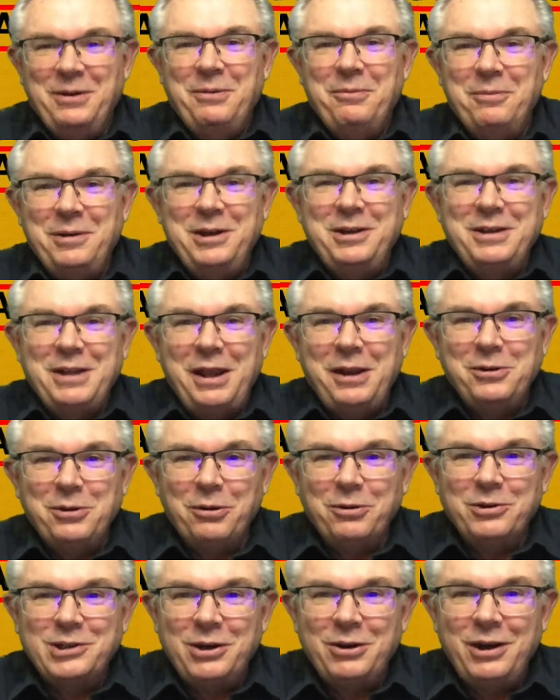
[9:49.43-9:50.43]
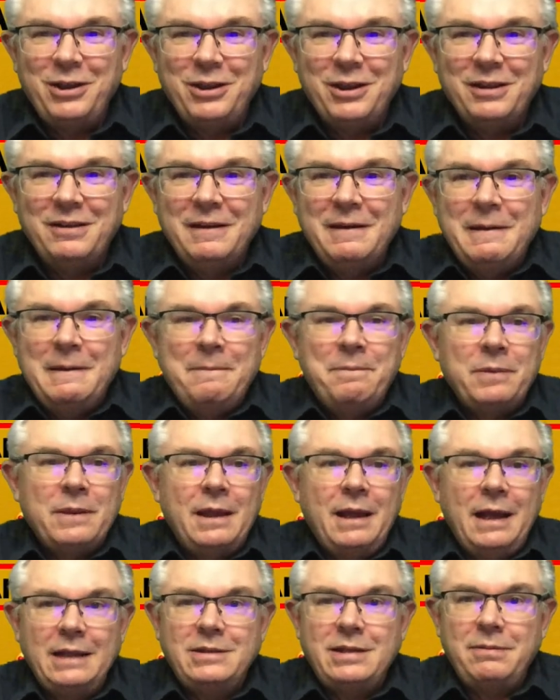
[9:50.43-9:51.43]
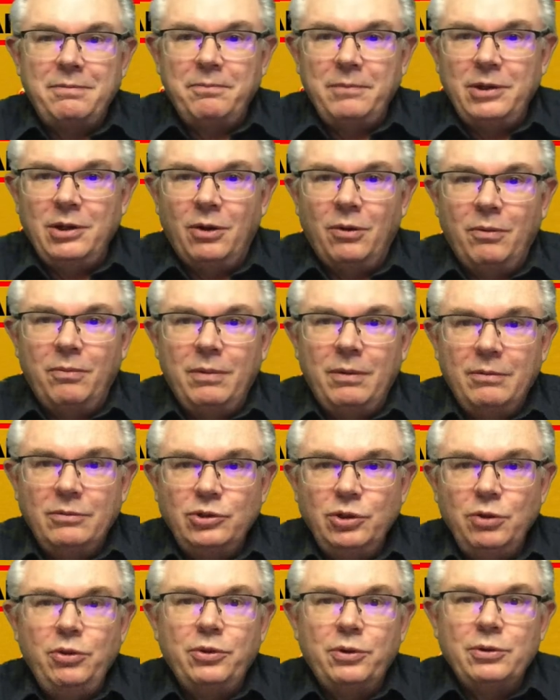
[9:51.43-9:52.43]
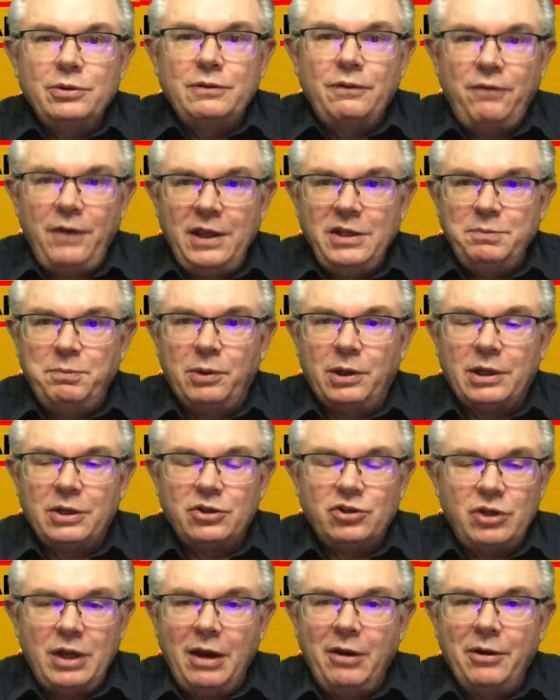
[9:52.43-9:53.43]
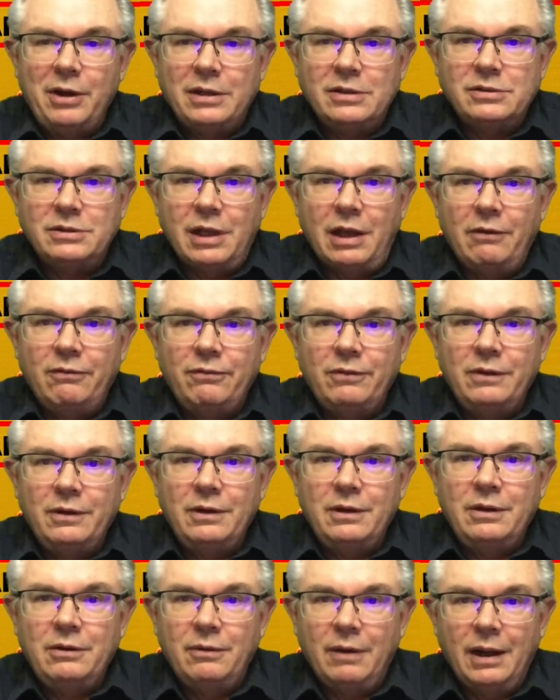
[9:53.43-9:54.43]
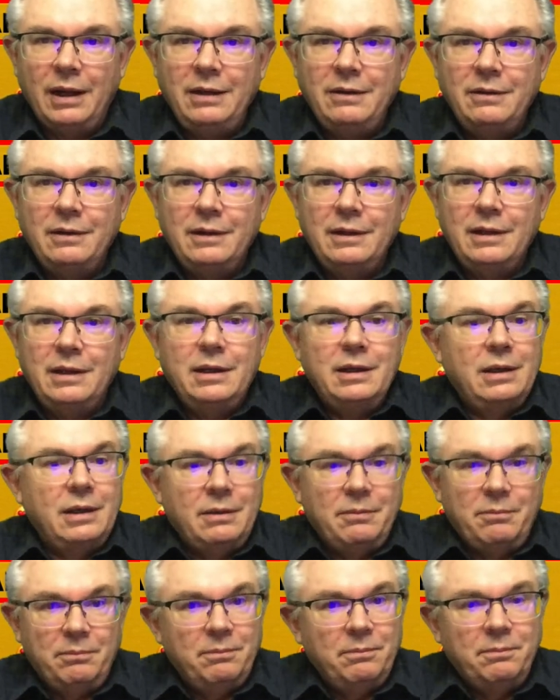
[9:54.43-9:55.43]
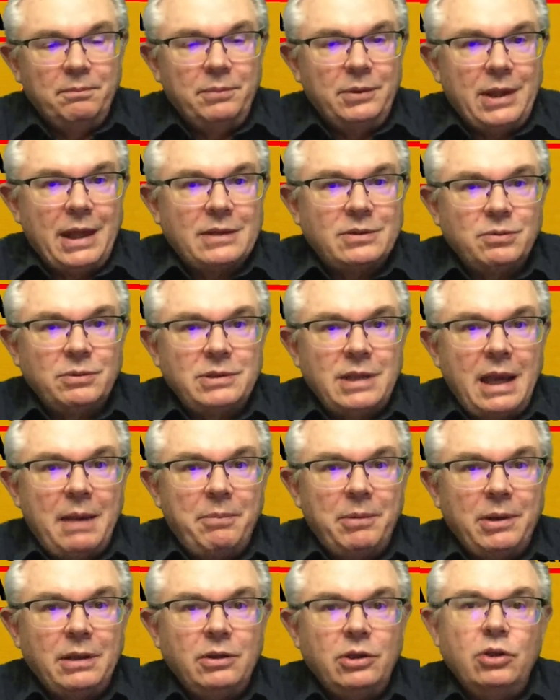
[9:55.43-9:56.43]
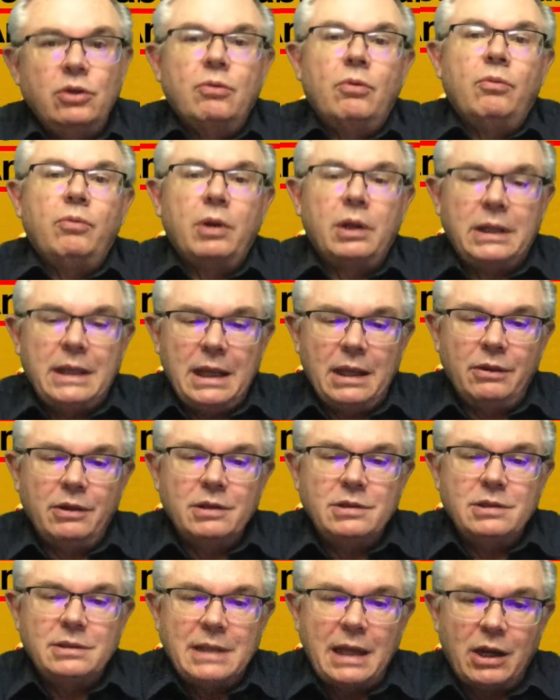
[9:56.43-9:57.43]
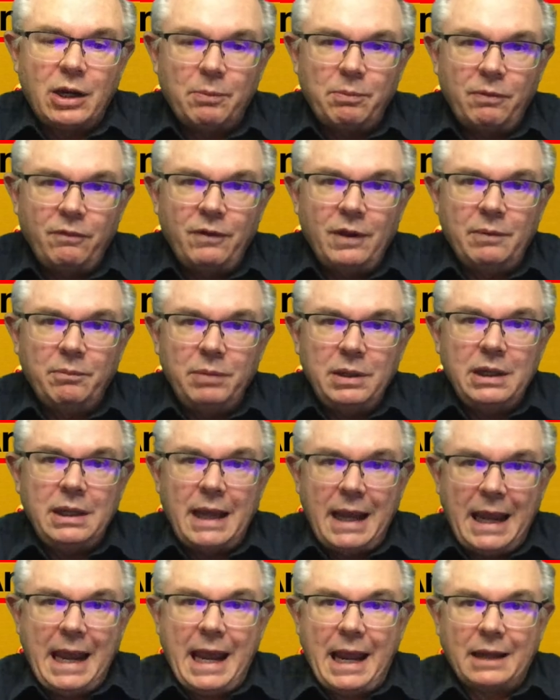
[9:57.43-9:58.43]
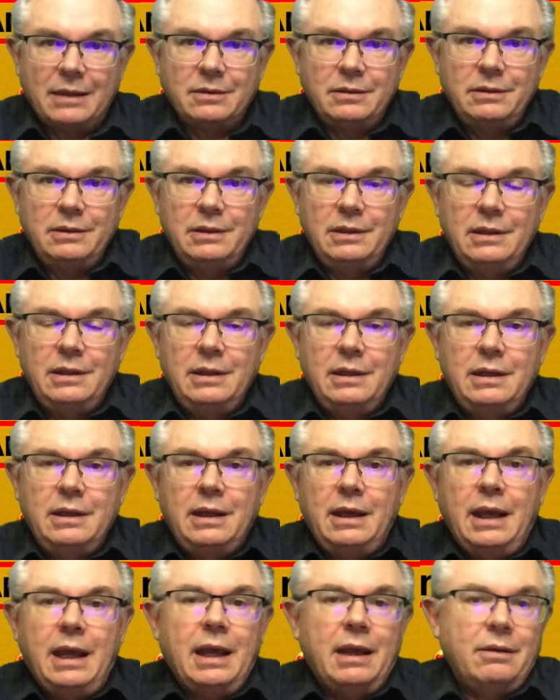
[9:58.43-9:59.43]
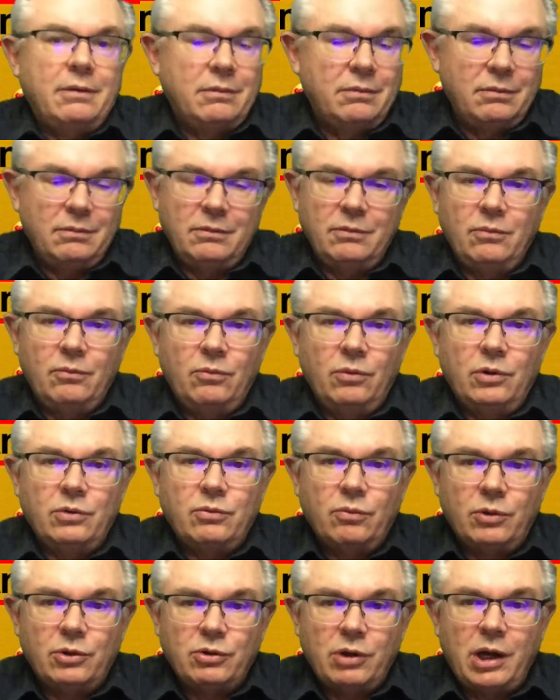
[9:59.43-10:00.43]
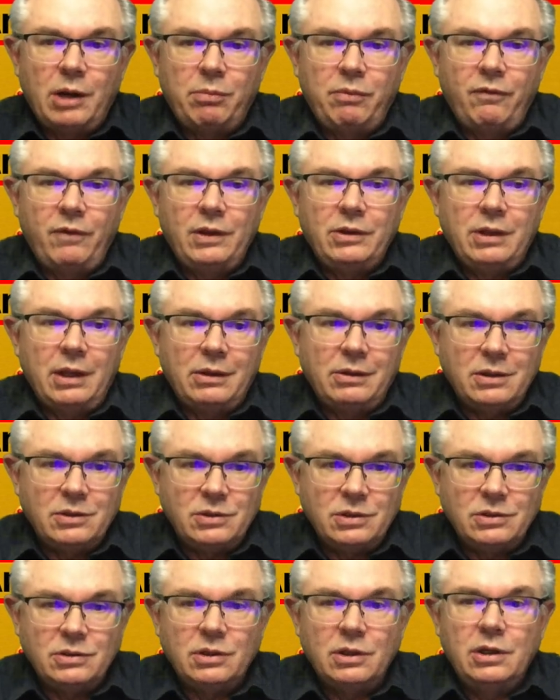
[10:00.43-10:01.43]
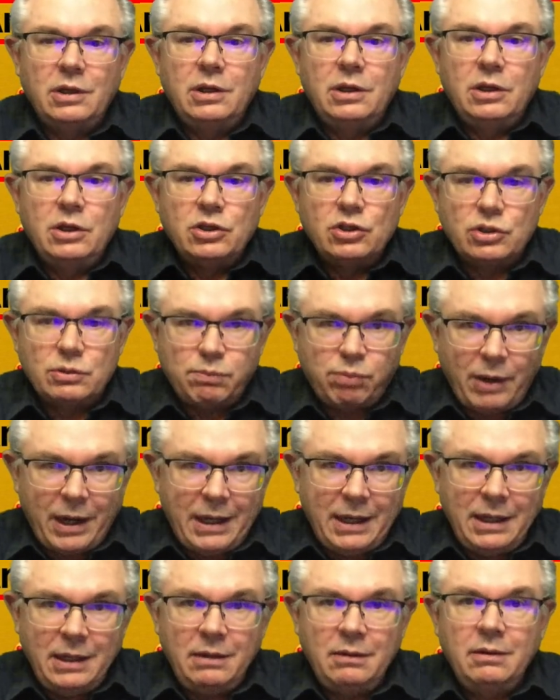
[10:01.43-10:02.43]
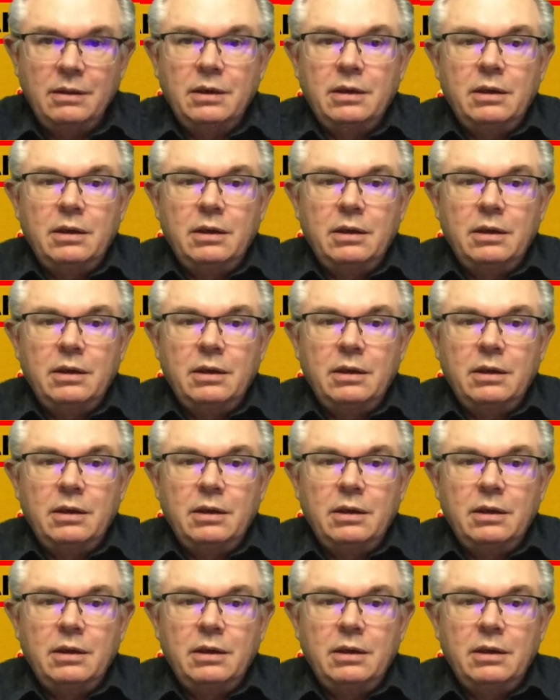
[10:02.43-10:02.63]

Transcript: When you say don't share anything, that's, 2/3 of Facebook is sharing stuff, right? But that's what's happening. Again, this is how to prevent being hacked. And We're trying to prevent that. This is spreading